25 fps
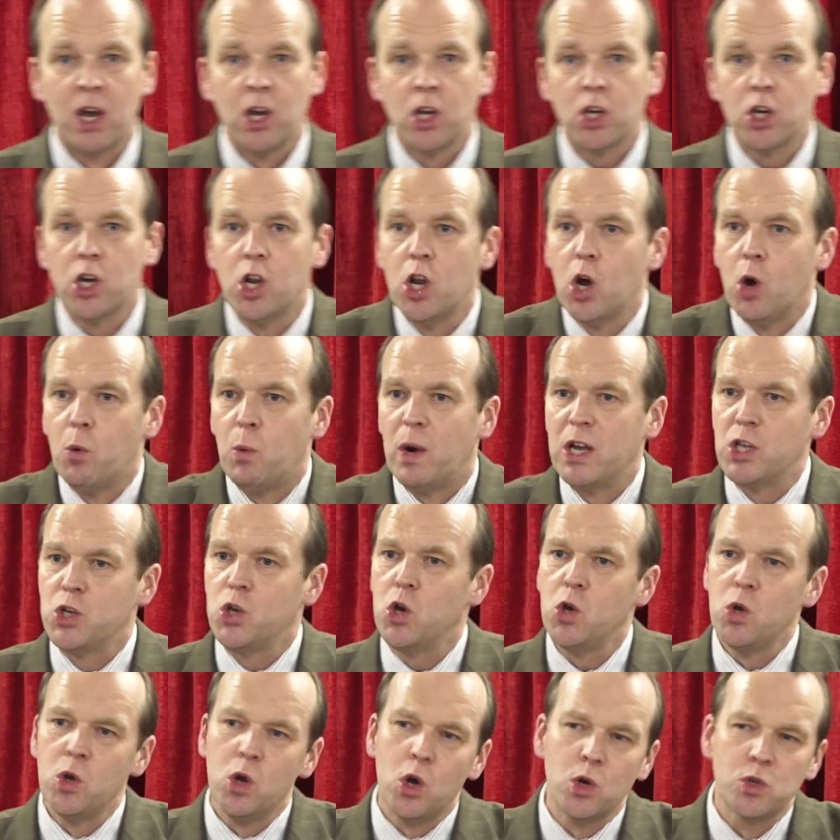You know, when
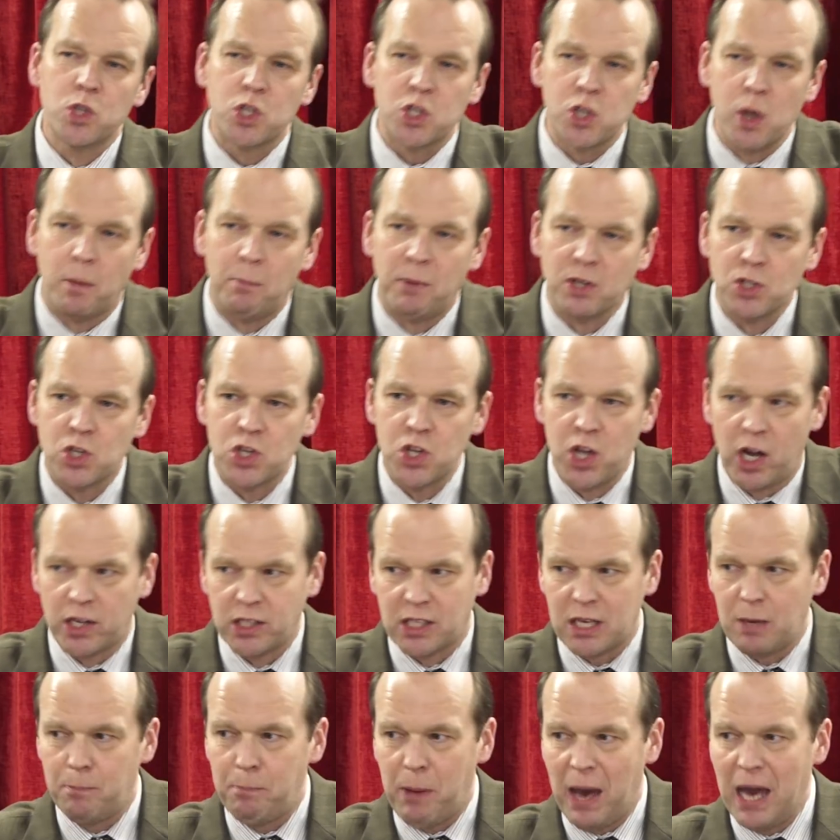you know someone's not
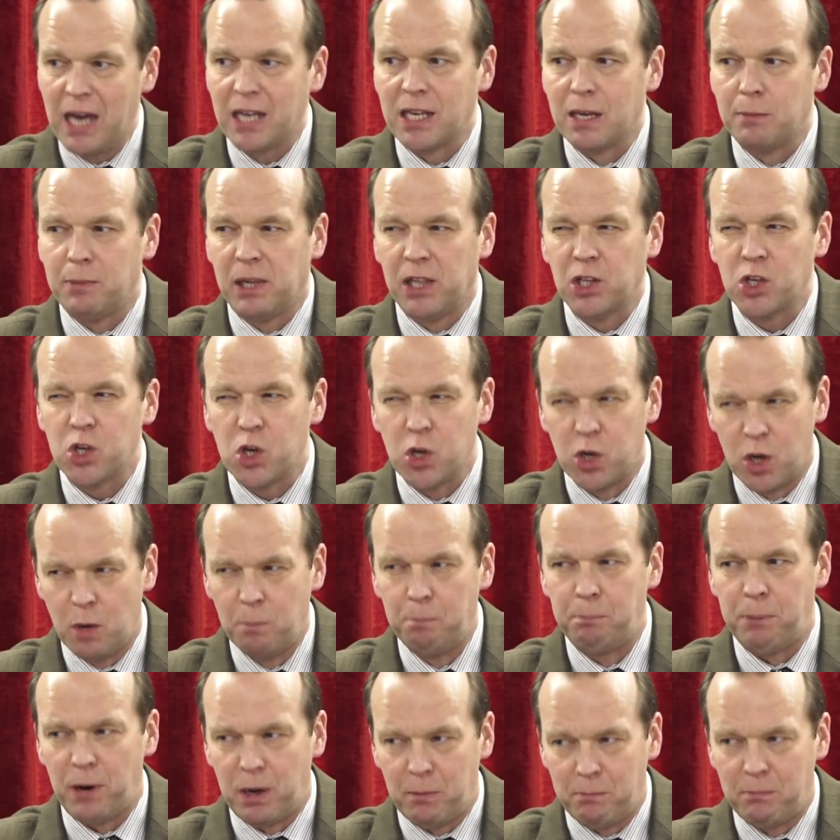dependable, you
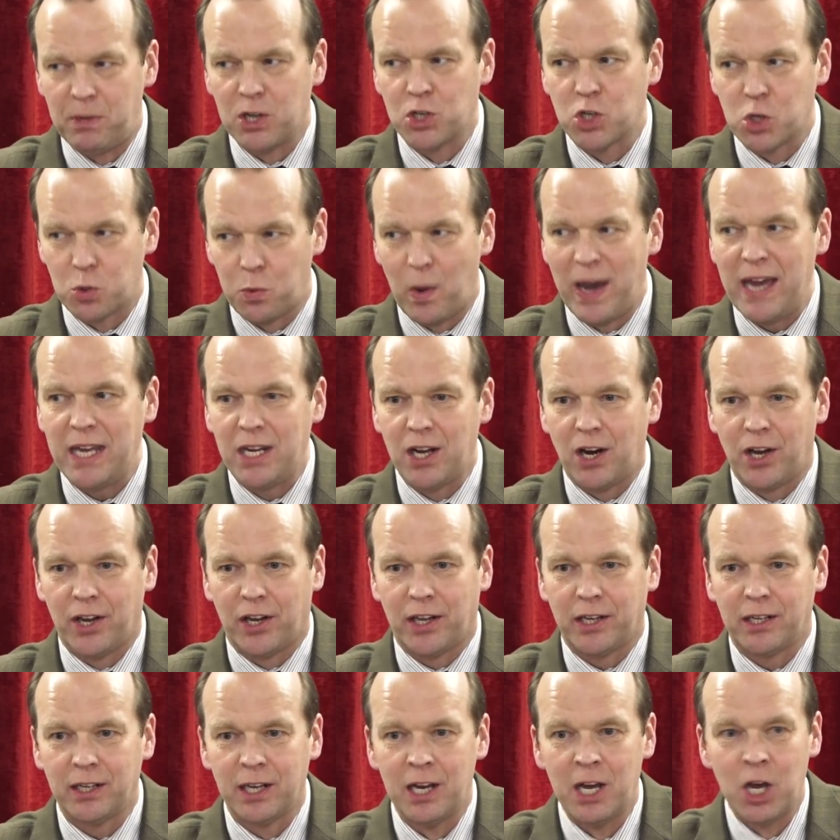don't put much weight on
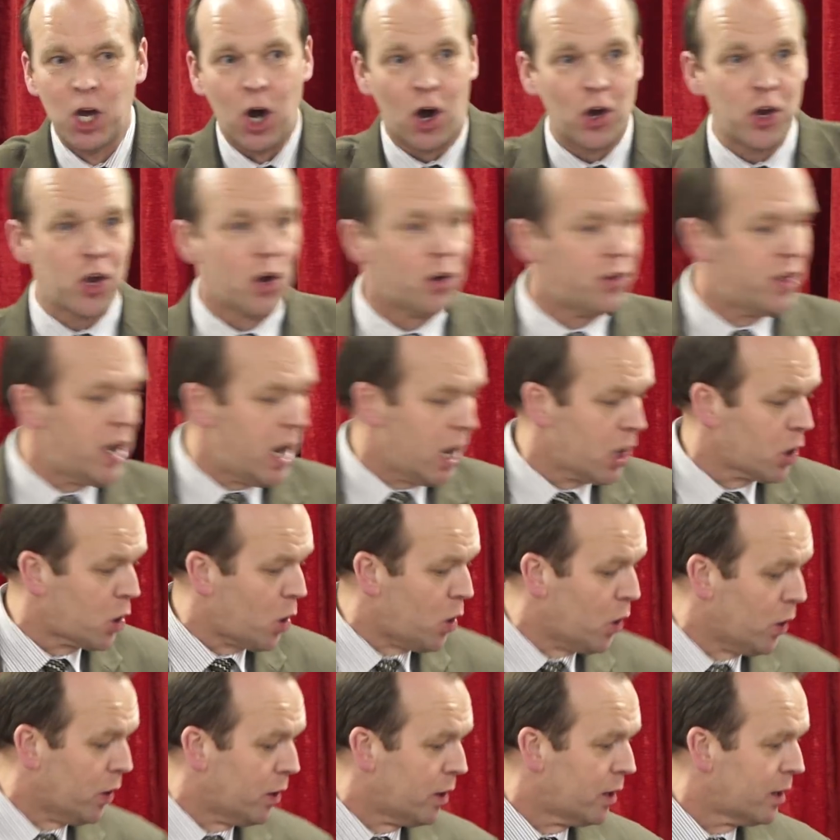it. Or you're there
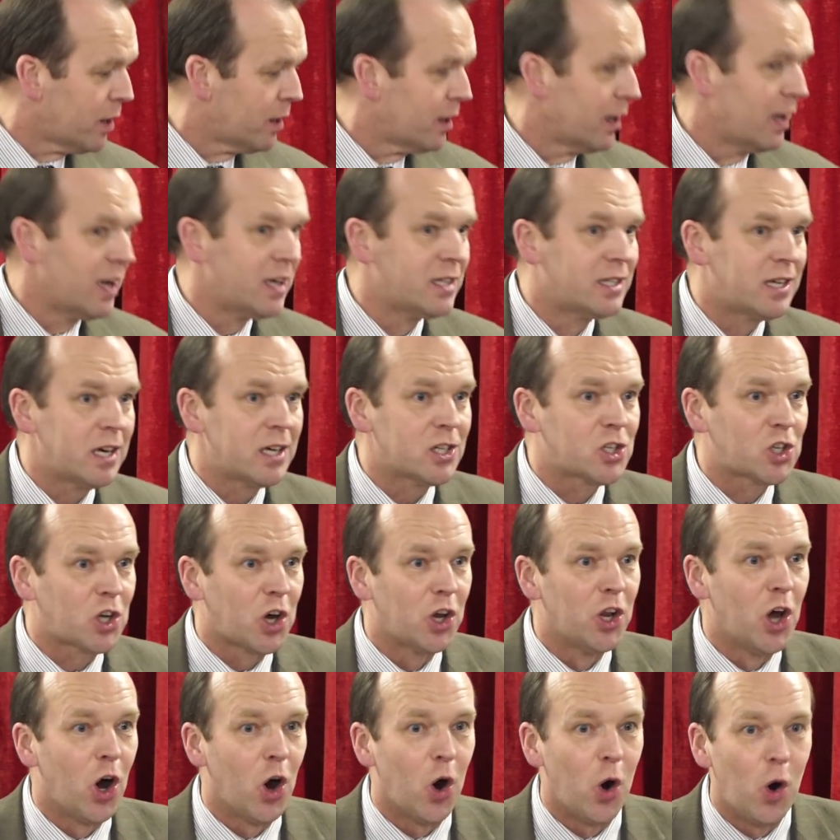going, is this
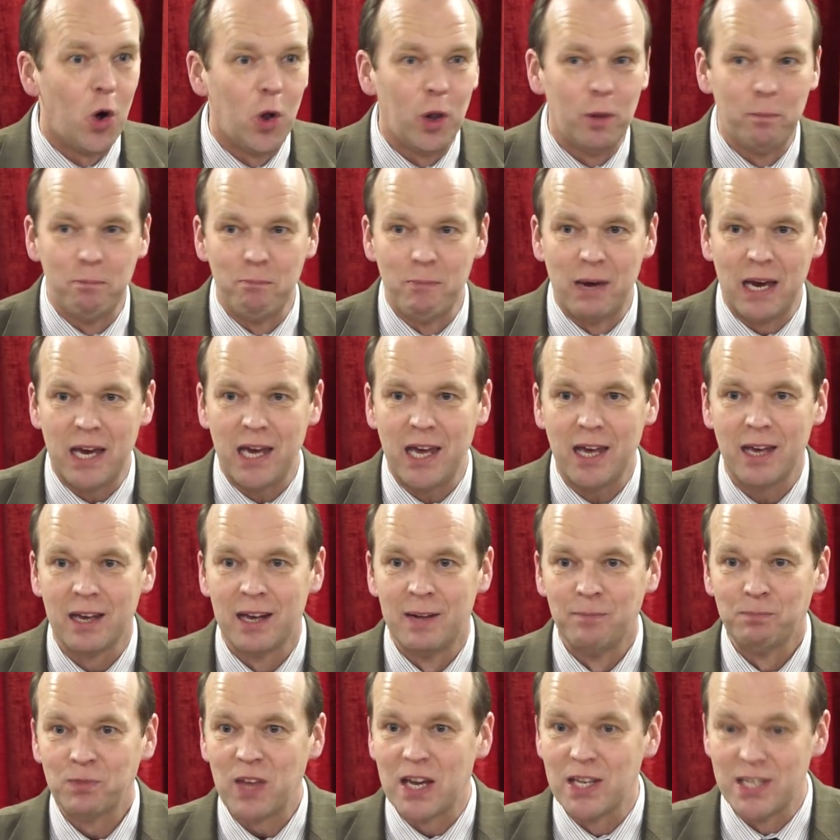going to hold me?
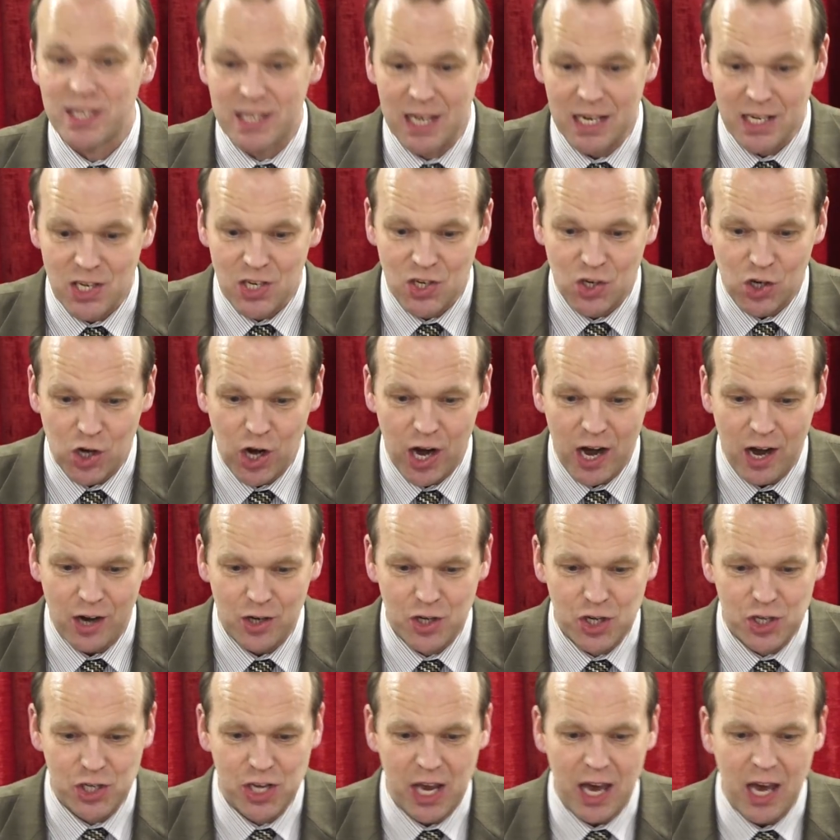Is this chair
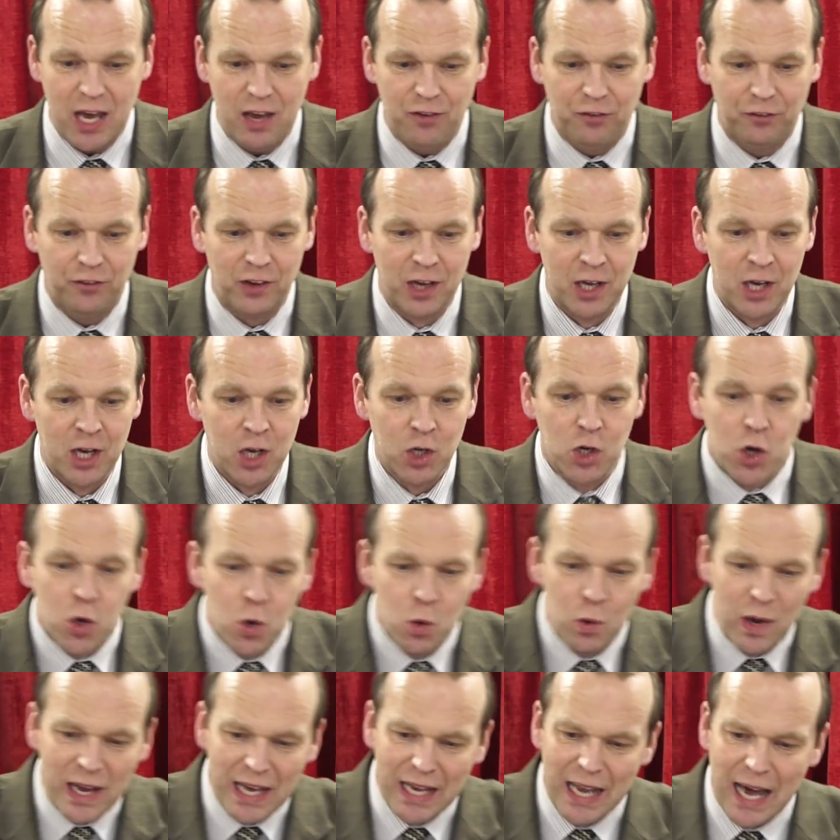safe? Do
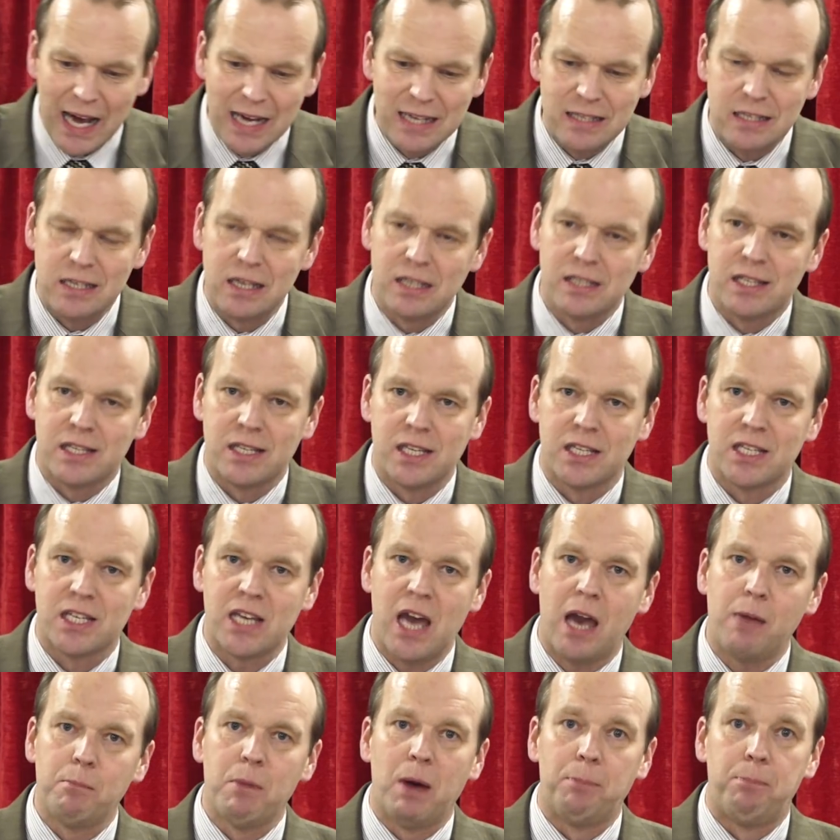you realize it's the
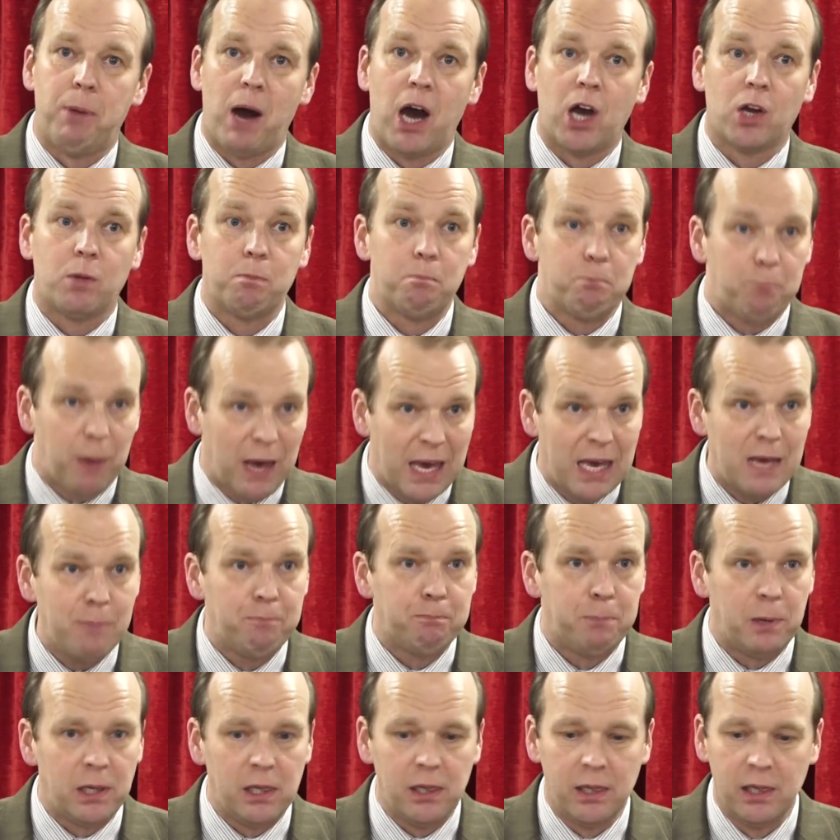same about
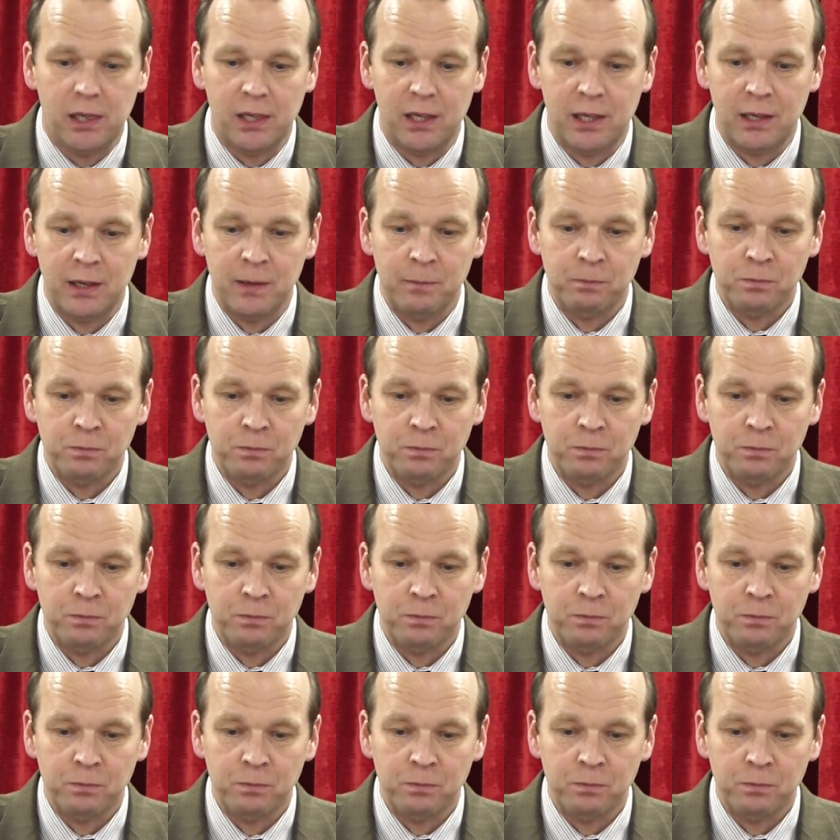people?